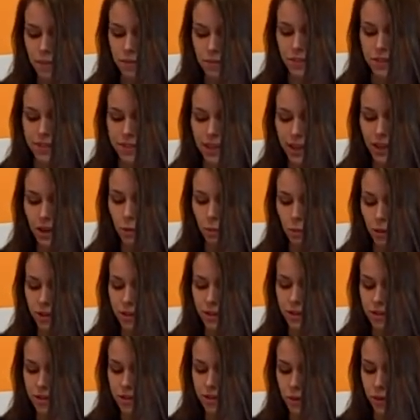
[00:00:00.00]
The second one
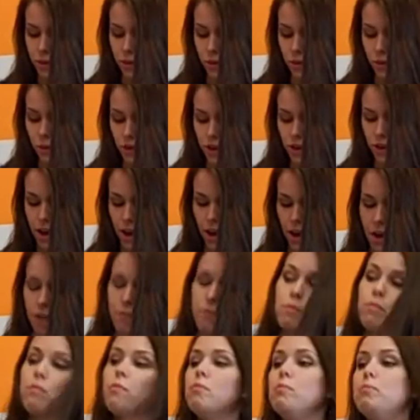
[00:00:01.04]
is to
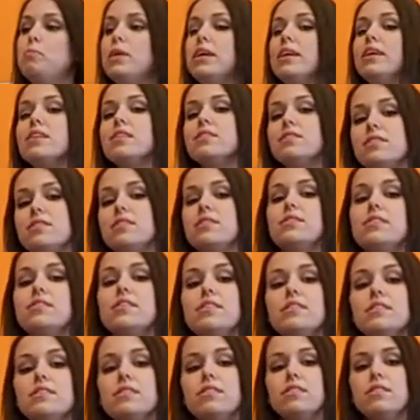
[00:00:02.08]
be
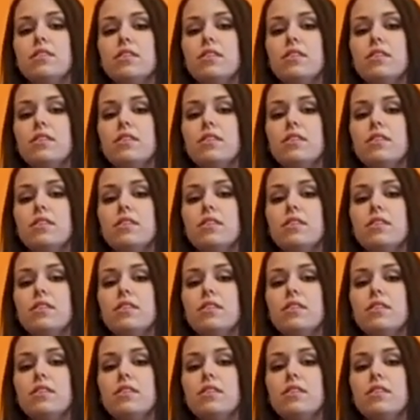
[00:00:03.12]
consistent.